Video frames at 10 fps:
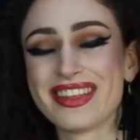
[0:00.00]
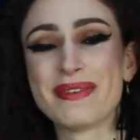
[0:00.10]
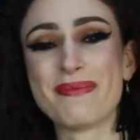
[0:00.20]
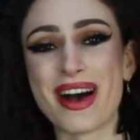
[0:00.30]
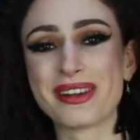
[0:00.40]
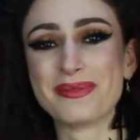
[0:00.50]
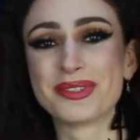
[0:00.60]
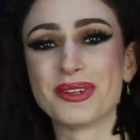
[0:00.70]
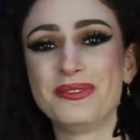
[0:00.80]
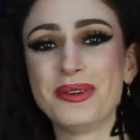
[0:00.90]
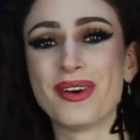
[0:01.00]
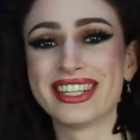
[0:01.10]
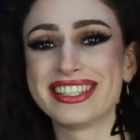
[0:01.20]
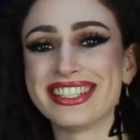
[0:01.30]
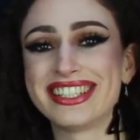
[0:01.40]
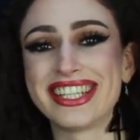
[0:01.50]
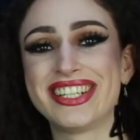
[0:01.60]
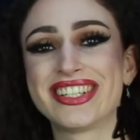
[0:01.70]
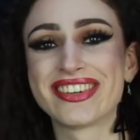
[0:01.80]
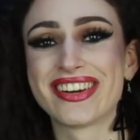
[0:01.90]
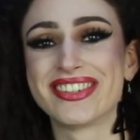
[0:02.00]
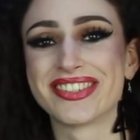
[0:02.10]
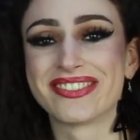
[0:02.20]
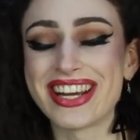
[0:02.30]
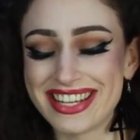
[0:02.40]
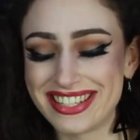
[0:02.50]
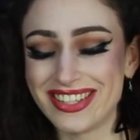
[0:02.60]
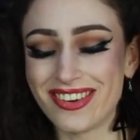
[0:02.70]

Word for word: on the bottom, so if you want it to cinch around your waist,